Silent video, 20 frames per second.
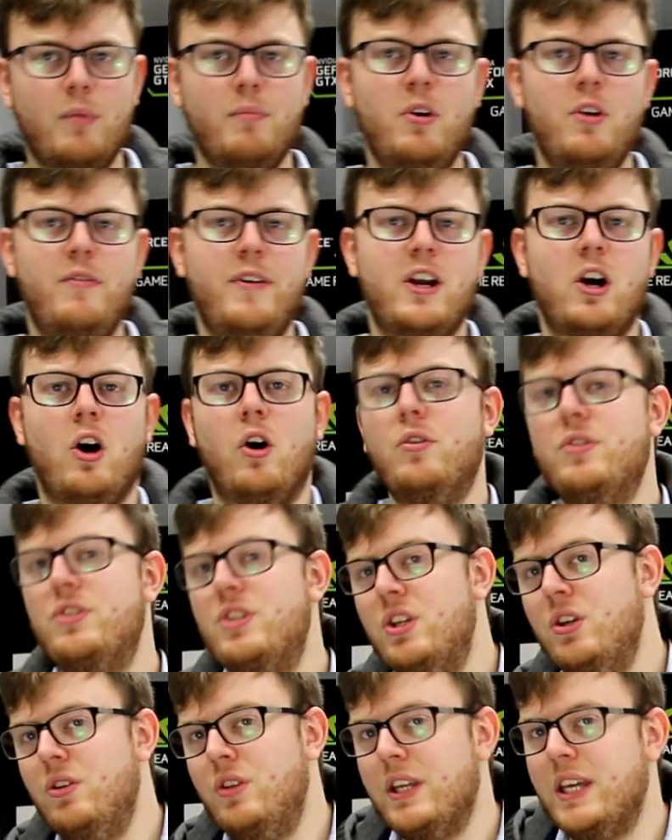moving on
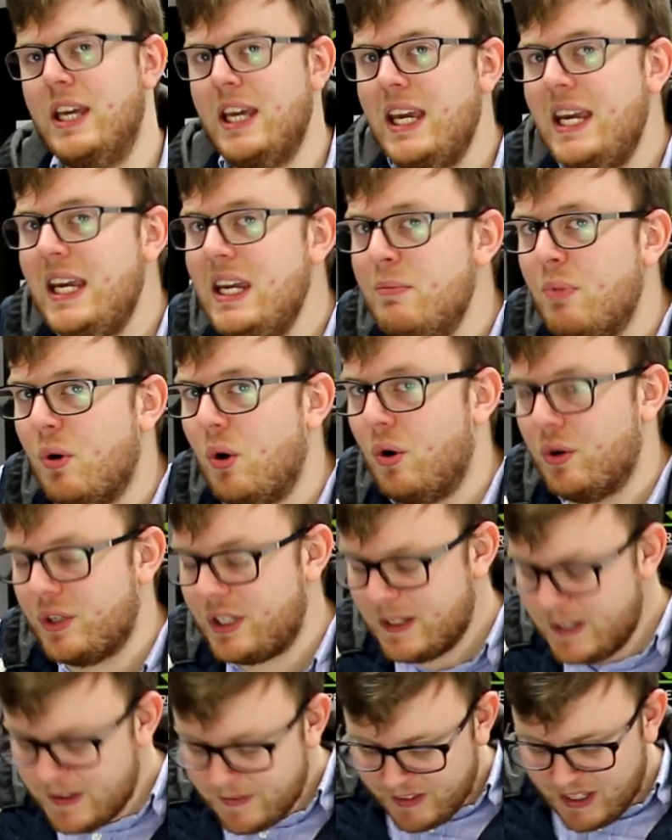to the keyboard.
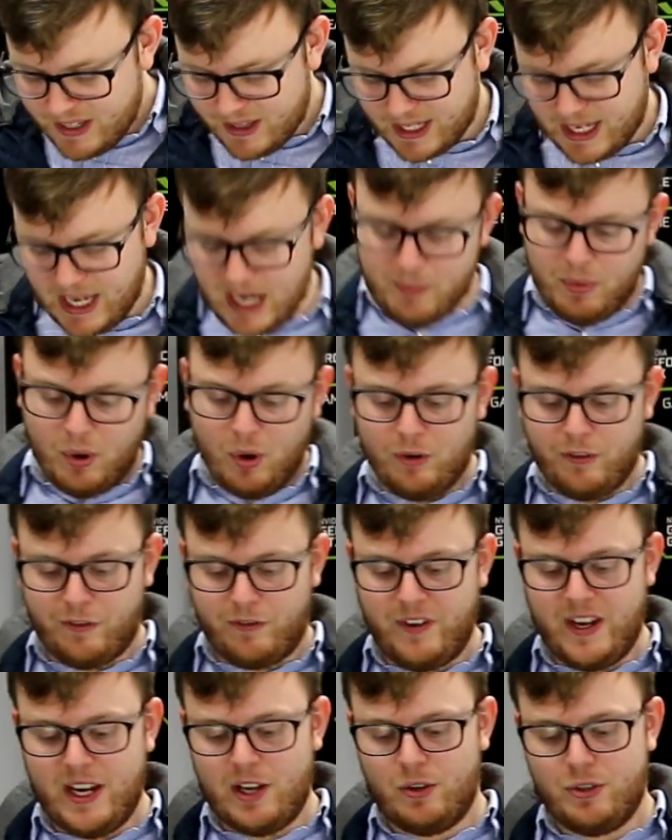The keyboard
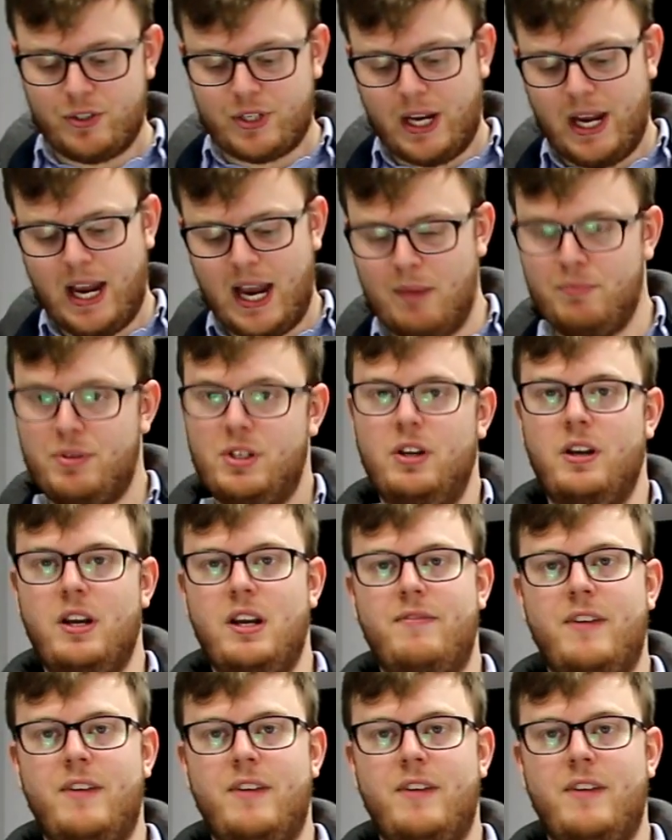feels absolutely